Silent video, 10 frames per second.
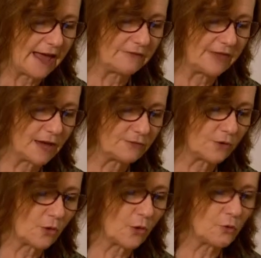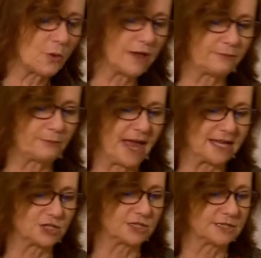And therefore, with
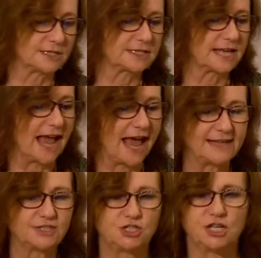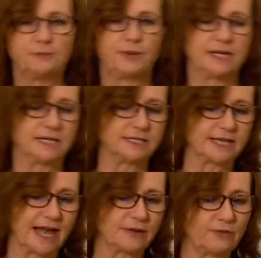patients and GPs
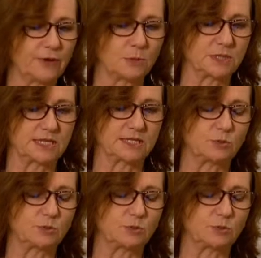and pharmacists,